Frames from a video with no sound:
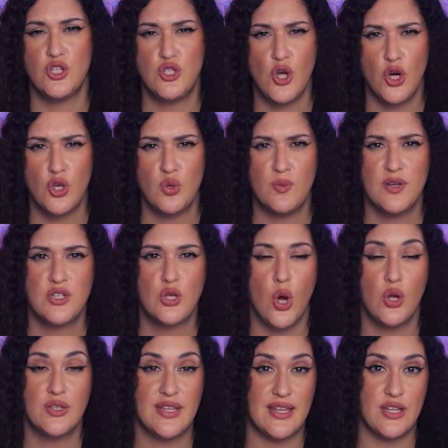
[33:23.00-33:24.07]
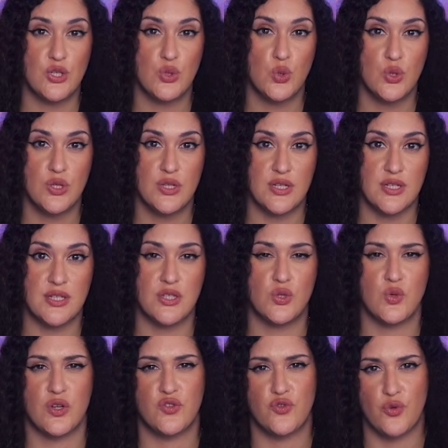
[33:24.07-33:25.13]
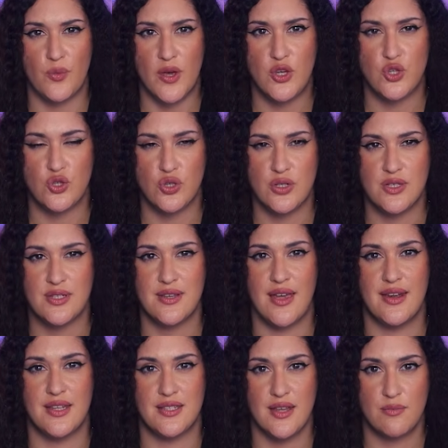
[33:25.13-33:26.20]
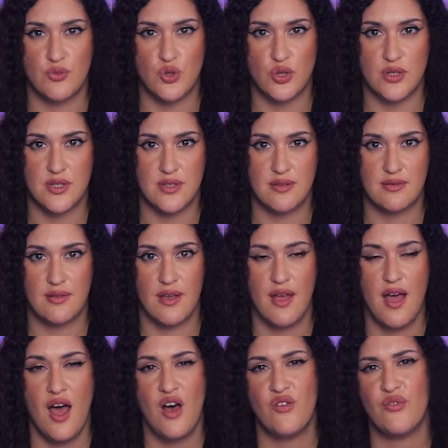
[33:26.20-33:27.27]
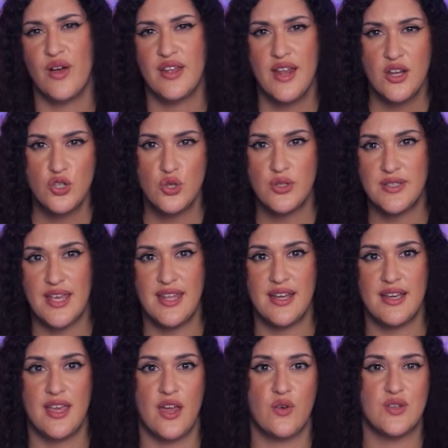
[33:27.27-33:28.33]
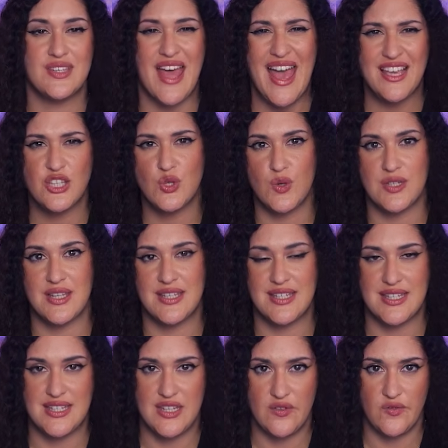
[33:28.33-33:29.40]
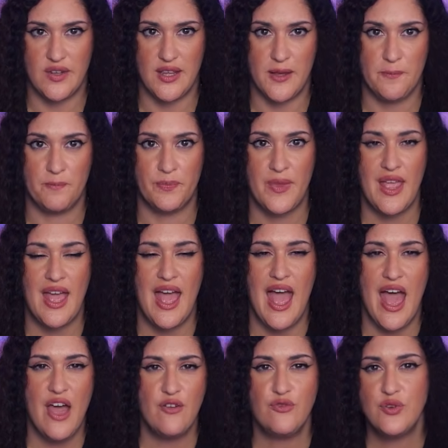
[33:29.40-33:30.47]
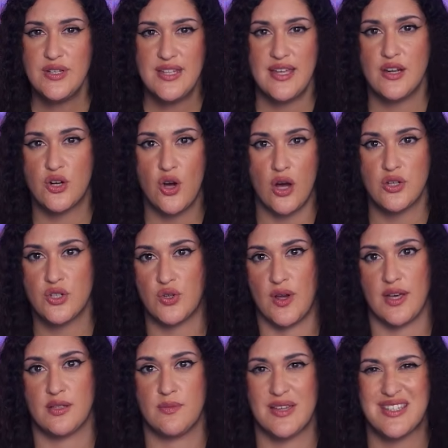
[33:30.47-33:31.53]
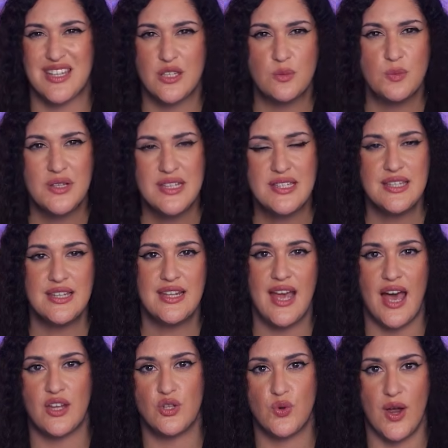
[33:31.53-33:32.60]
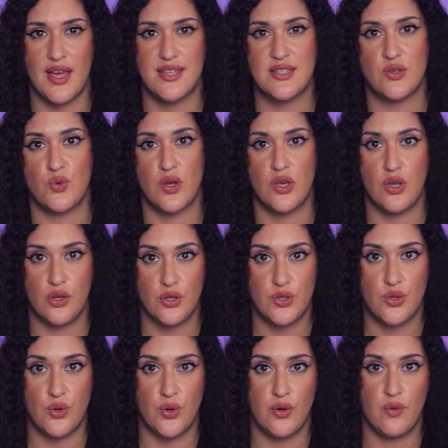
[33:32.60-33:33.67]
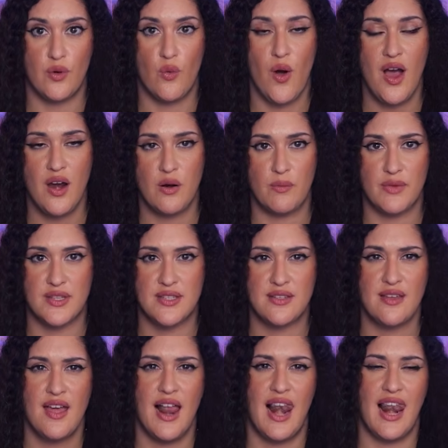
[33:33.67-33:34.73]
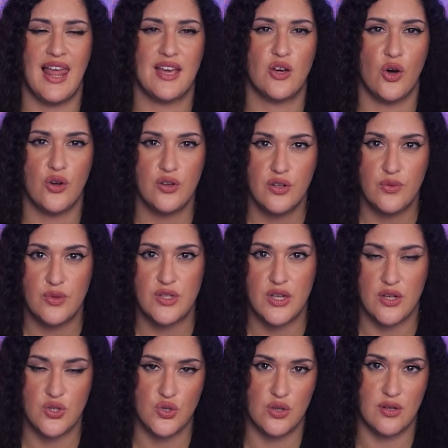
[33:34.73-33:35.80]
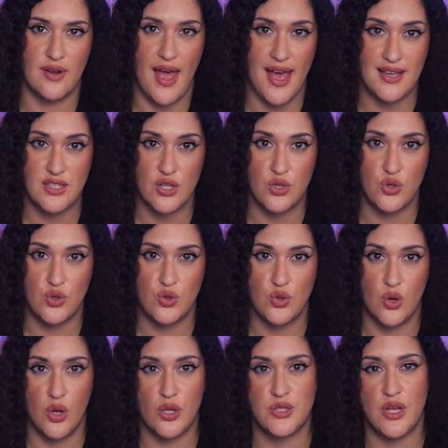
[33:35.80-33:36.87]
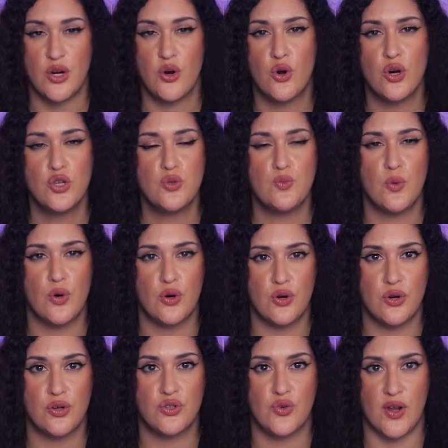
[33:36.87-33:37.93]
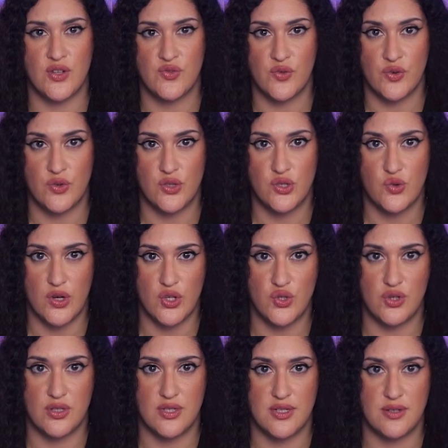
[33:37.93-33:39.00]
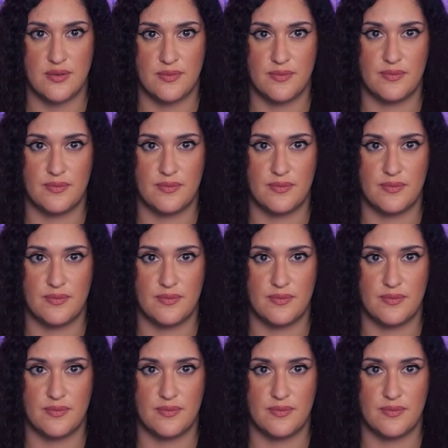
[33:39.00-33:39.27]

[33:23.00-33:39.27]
Document all data sources, transformations, and assumptions. Financial data carries extra sensitivity. Every data contract must explicitly address regulatory requirements like audit retention, access controls, and cross-border transfer restrictions.